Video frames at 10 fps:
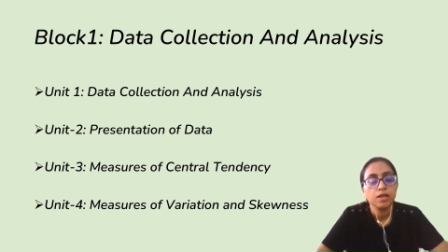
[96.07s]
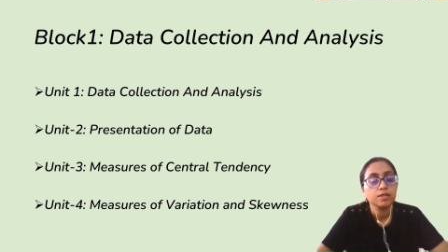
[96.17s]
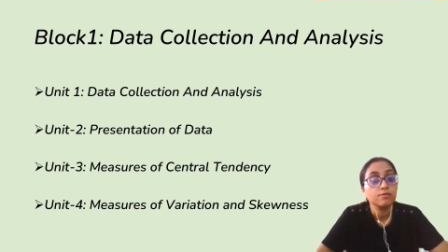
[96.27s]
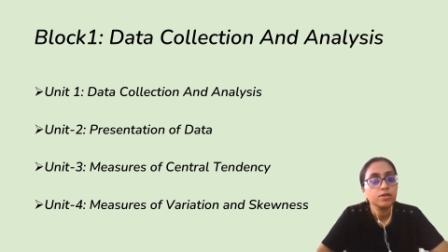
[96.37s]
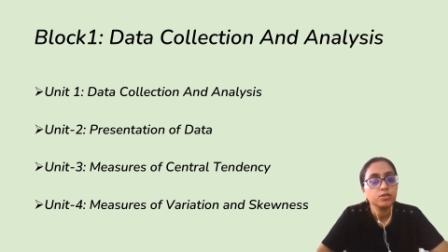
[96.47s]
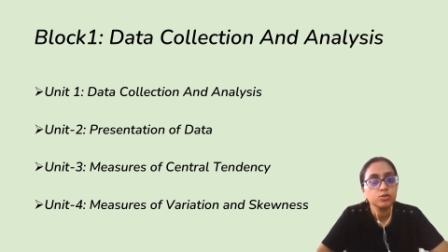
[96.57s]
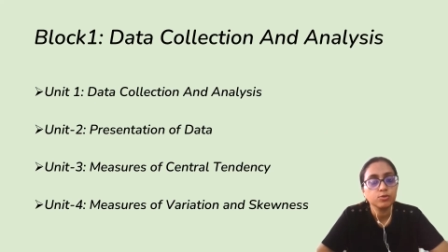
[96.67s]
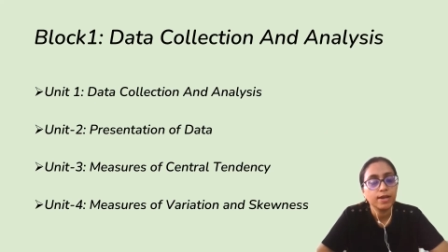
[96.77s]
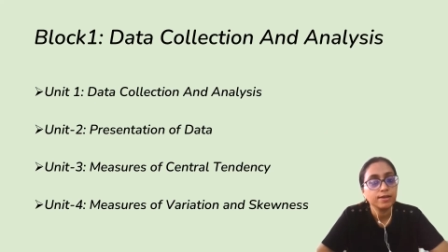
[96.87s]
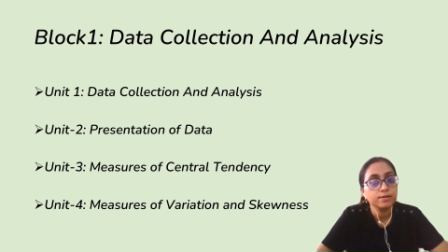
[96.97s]
Then once you
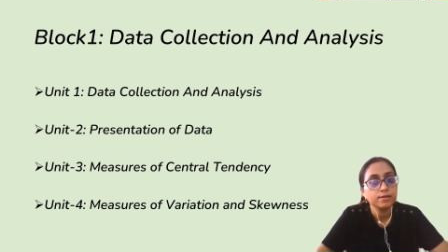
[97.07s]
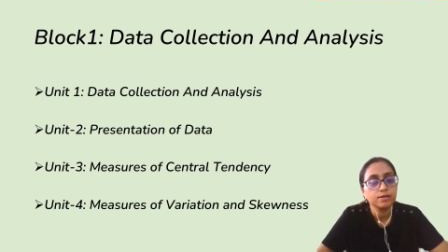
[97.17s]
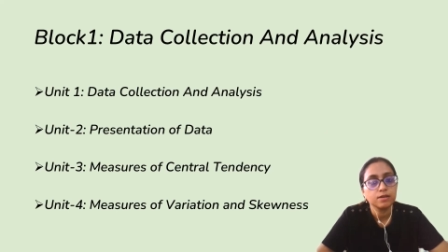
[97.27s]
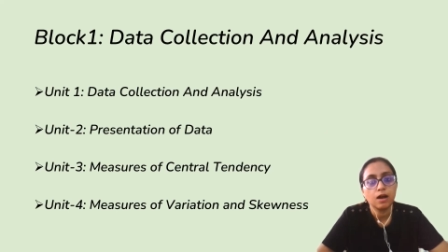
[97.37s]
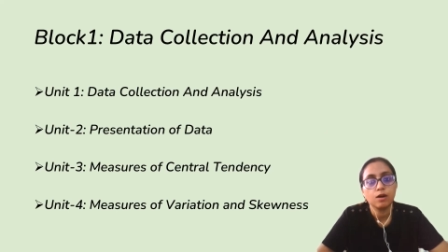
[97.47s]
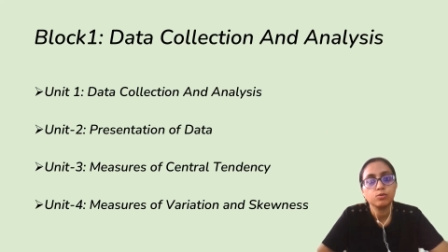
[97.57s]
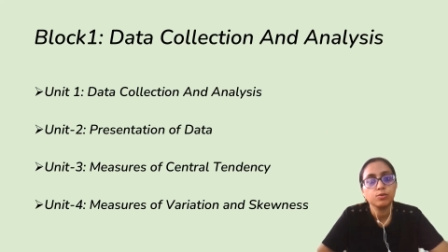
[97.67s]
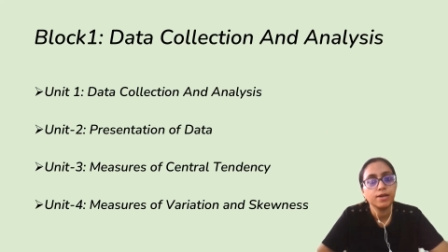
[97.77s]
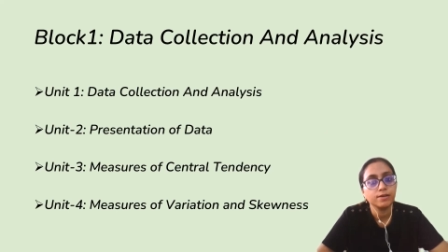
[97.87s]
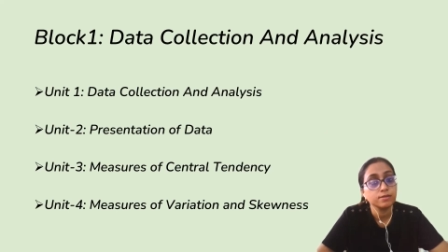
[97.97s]
get the data, how
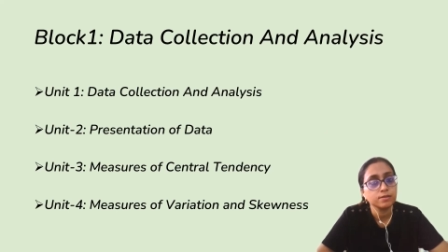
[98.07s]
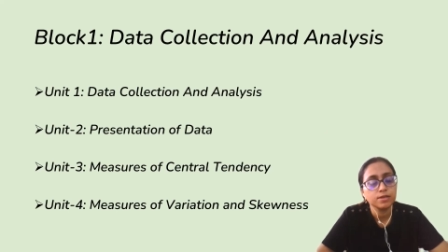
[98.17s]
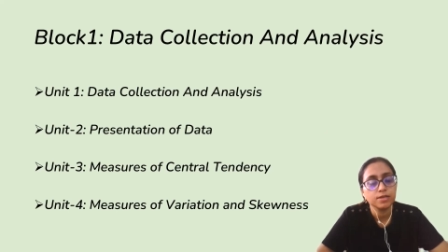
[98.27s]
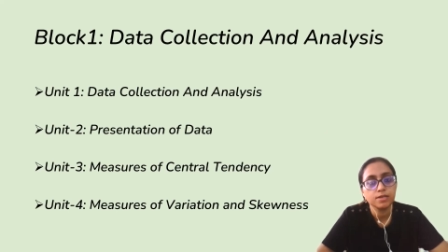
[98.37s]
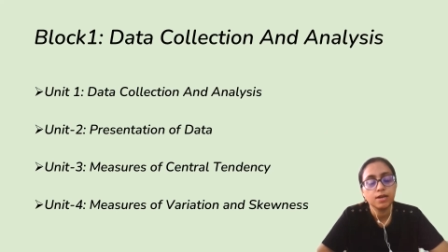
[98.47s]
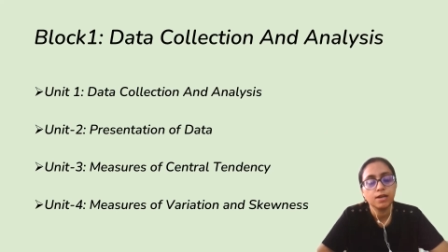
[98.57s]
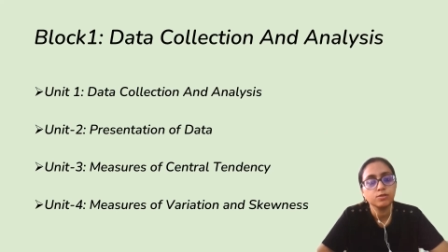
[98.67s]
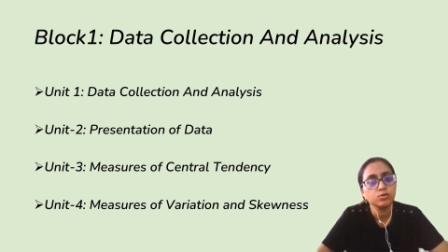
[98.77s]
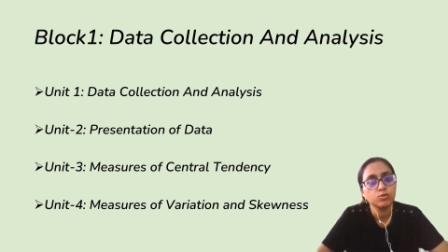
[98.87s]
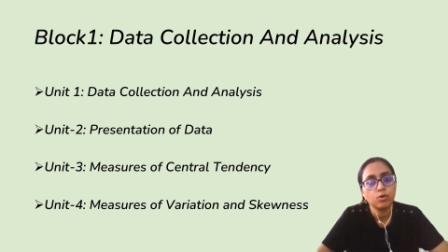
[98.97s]
to edit the data, and
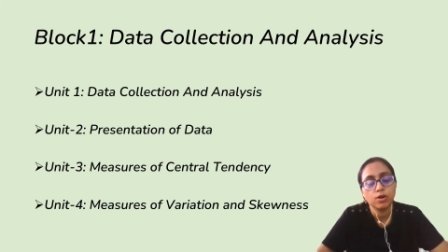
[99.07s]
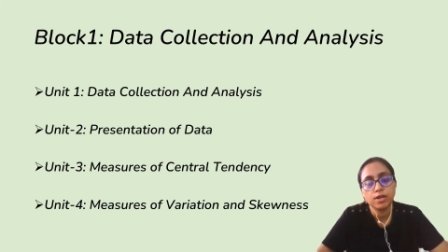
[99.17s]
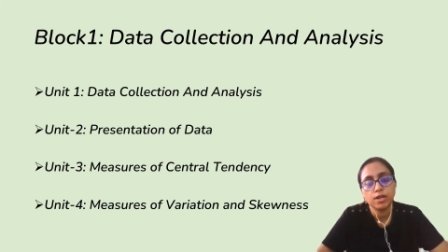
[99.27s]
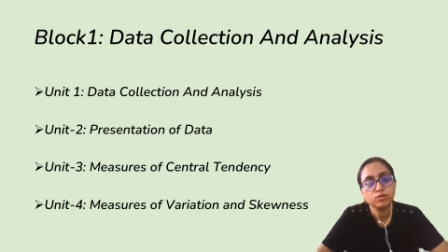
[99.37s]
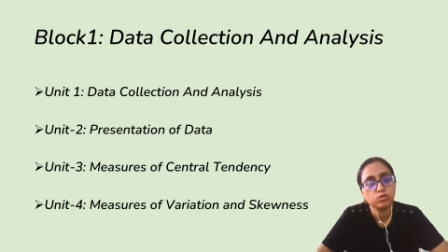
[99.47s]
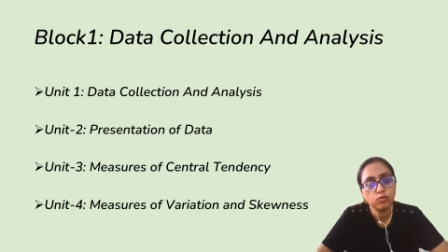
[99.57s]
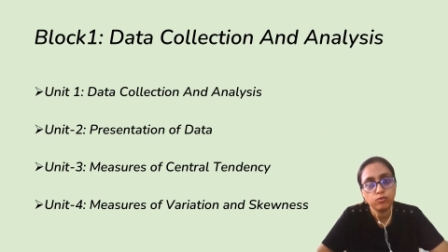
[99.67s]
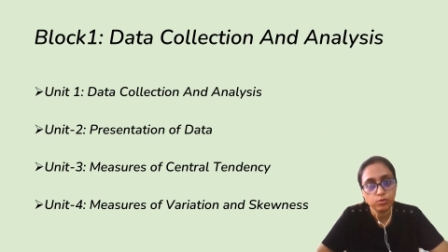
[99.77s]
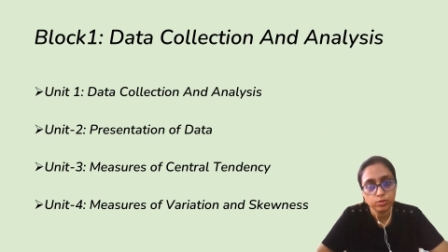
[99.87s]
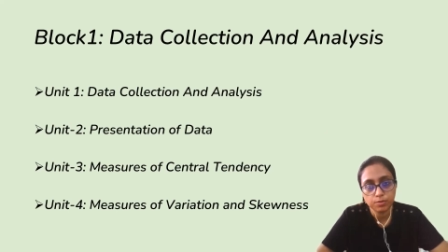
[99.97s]
so on and so
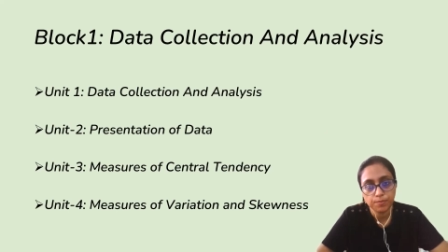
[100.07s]
forth.